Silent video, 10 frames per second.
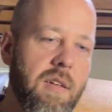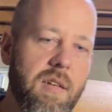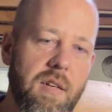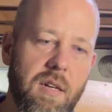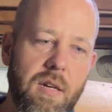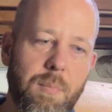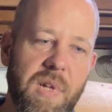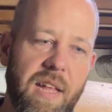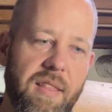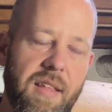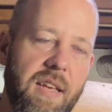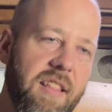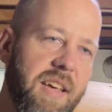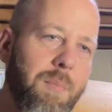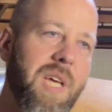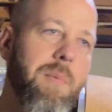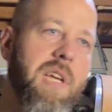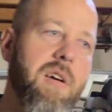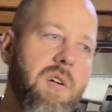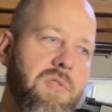But I think that may be
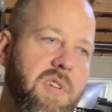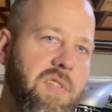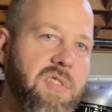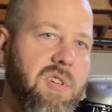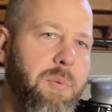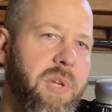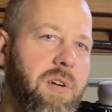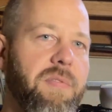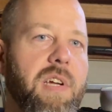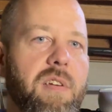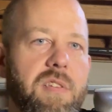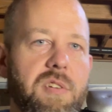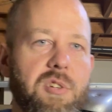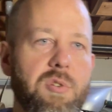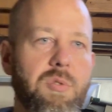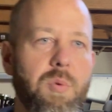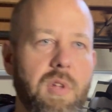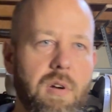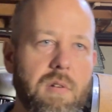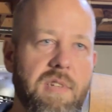causing some interference issues with
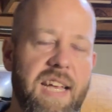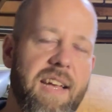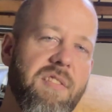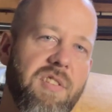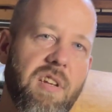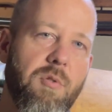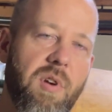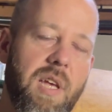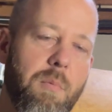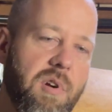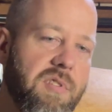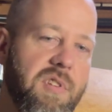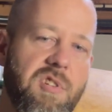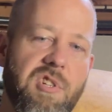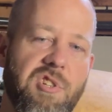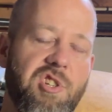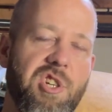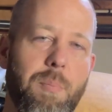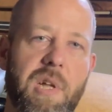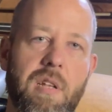our TAC signal cable, because it's just
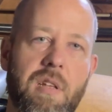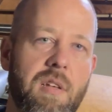jumping